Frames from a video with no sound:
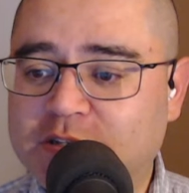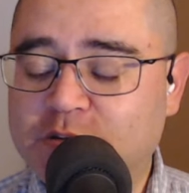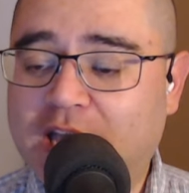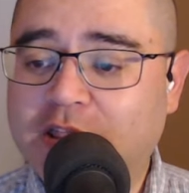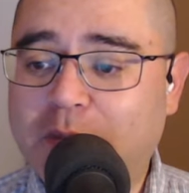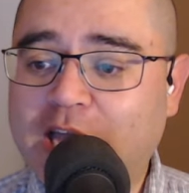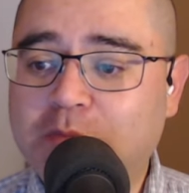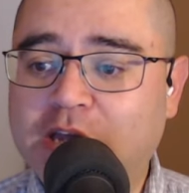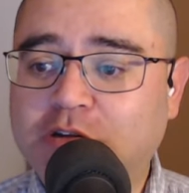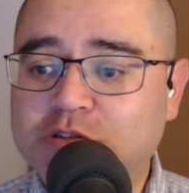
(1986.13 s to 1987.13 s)
yeah, the back
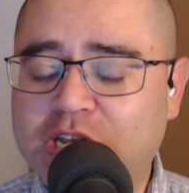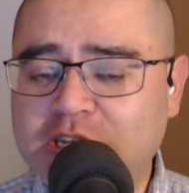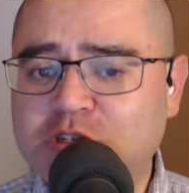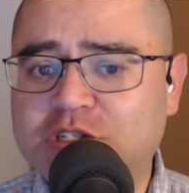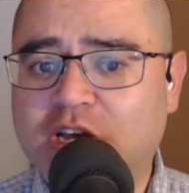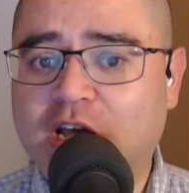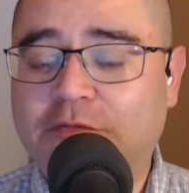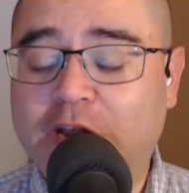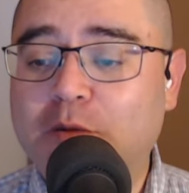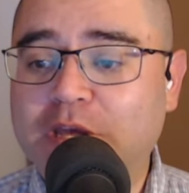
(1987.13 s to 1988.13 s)
panel changed a
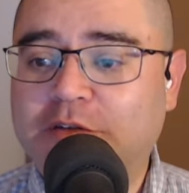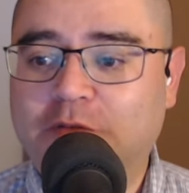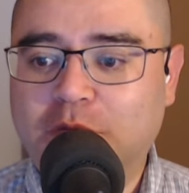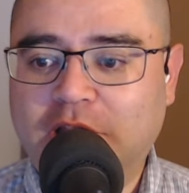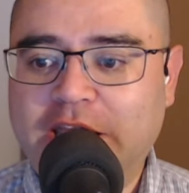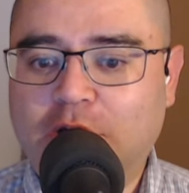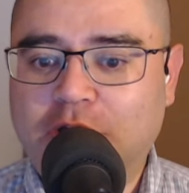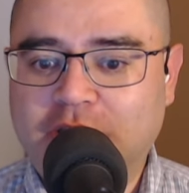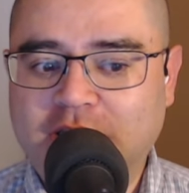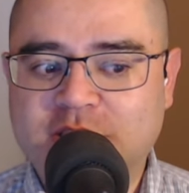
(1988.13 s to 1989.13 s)
fair bit from the layout
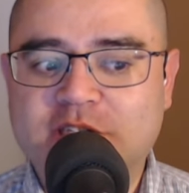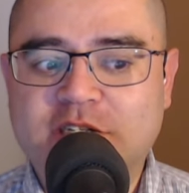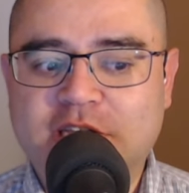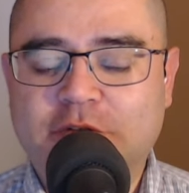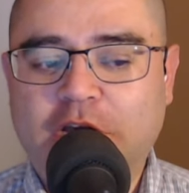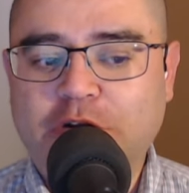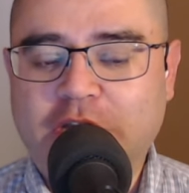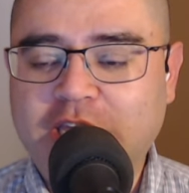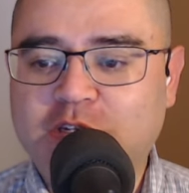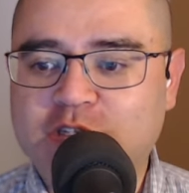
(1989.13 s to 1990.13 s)
on the
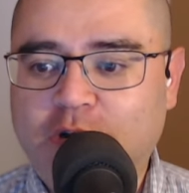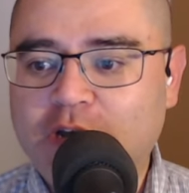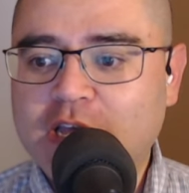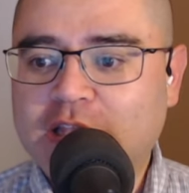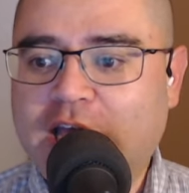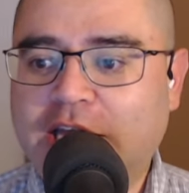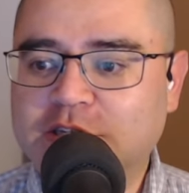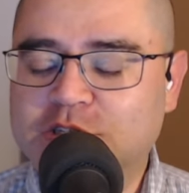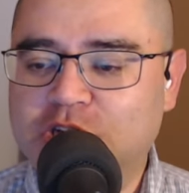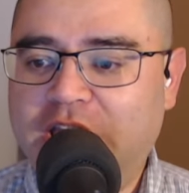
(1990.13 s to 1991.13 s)
X6700H. So that
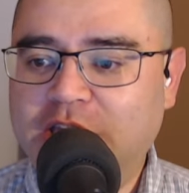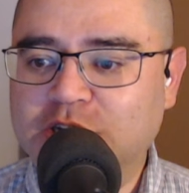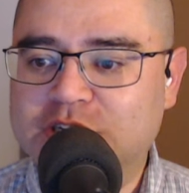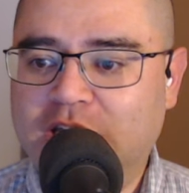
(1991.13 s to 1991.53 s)
is changed.